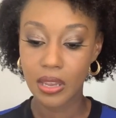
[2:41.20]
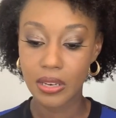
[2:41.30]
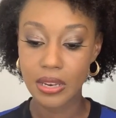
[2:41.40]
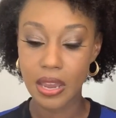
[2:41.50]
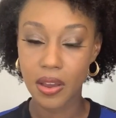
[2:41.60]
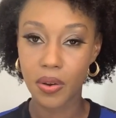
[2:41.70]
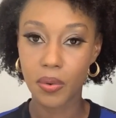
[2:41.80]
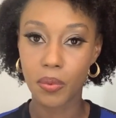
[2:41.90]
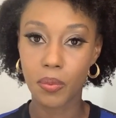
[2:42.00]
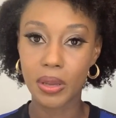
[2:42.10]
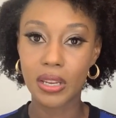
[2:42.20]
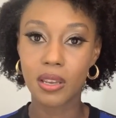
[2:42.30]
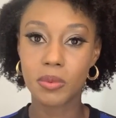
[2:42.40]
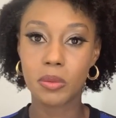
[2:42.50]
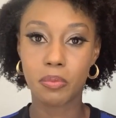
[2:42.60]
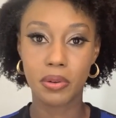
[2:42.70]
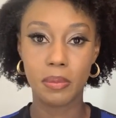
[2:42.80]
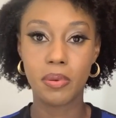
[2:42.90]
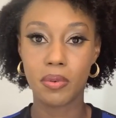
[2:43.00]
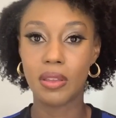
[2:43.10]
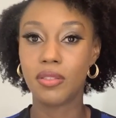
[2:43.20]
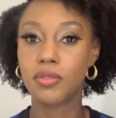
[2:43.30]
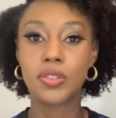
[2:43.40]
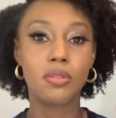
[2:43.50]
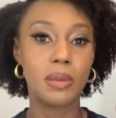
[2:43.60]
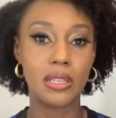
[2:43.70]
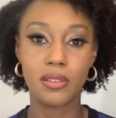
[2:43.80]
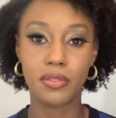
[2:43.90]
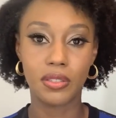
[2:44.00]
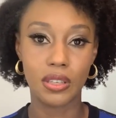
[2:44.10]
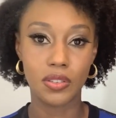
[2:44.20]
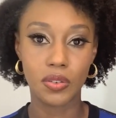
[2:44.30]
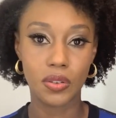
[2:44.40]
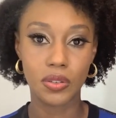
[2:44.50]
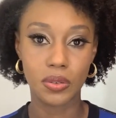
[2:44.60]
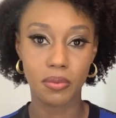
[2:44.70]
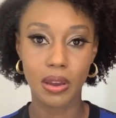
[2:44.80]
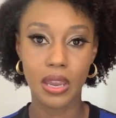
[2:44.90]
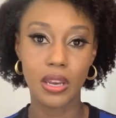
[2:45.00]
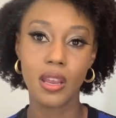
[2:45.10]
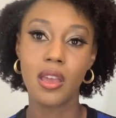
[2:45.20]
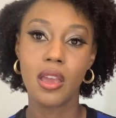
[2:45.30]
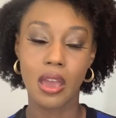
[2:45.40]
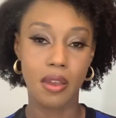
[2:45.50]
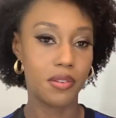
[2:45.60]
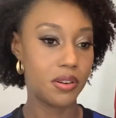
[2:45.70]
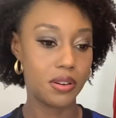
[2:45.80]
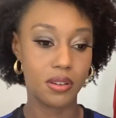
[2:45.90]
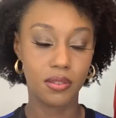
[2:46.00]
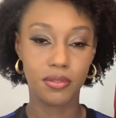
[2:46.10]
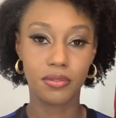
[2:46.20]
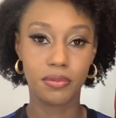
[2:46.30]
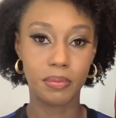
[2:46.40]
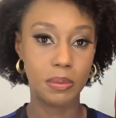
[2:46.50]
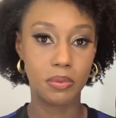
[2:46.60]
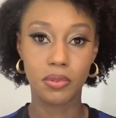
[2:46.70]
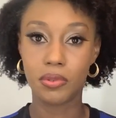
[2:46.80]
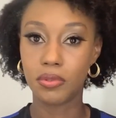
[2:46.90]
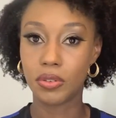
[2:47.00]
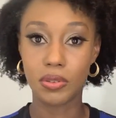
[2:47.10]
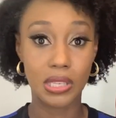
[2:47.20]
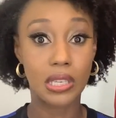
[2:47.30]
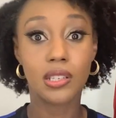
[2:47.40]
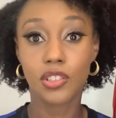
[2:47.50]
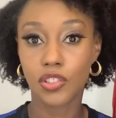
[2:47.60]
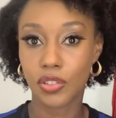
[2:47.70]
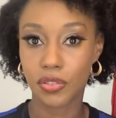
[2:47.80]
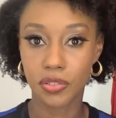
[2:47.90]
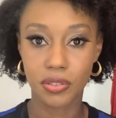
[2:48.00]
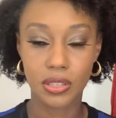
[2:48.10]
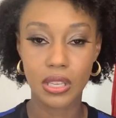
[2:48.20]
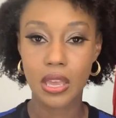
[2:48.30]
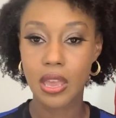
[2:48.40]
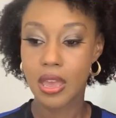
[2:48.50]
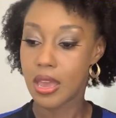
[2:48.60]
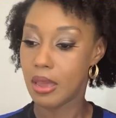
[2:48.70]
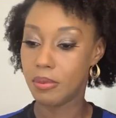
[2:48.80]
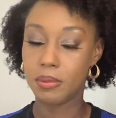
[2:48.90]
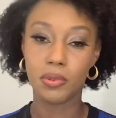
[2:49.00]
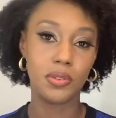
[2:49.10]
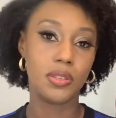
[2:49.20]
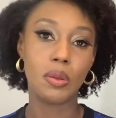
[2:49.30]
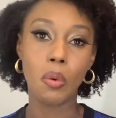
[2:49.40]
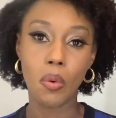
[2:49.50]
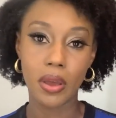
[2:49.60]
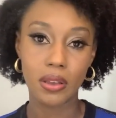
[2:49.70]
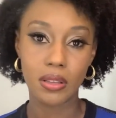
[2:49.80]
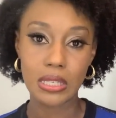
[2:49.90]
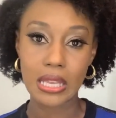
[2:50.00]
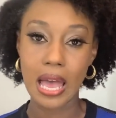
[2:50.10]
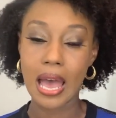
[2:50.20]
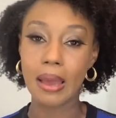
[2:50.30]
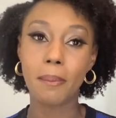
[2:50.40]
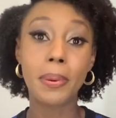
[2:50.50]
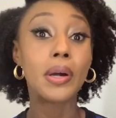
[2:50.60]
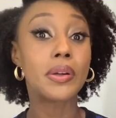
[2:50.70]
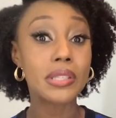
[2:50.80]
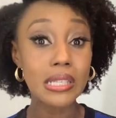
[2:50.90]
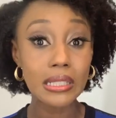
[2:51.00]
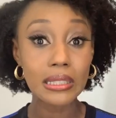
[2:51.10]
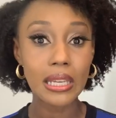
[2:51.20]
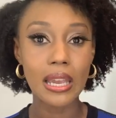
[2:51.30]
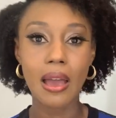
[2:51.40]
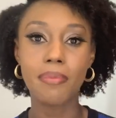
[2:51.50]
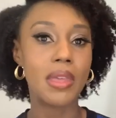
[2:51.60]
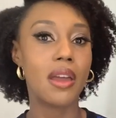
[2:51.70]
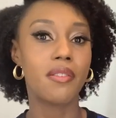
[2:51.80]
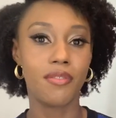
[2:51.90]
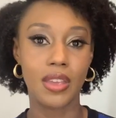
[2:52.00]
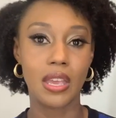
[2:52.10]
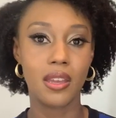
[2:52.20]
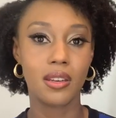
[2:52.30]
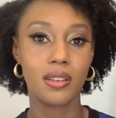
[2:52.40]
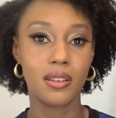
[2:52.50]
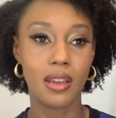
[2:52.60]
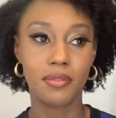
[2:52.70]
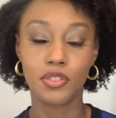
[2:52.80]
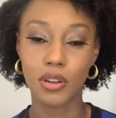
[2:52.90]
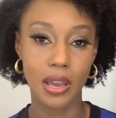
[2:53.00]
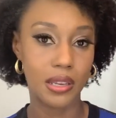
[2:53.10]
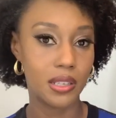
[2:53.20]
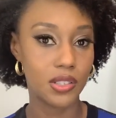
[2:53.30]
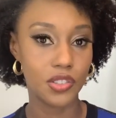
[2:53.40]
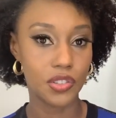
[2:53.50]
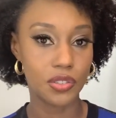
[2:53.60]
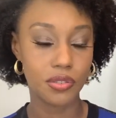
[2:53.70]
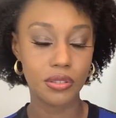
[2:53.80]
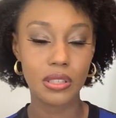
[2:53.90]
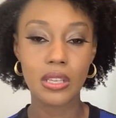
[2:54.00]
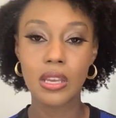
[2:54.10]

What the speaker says: Now, when it comes to pre-pooing, there's so many different things you can do, right? I've heard of people using conditioners and people using oils. Personally, I'm not a fan. I've tried conditioners.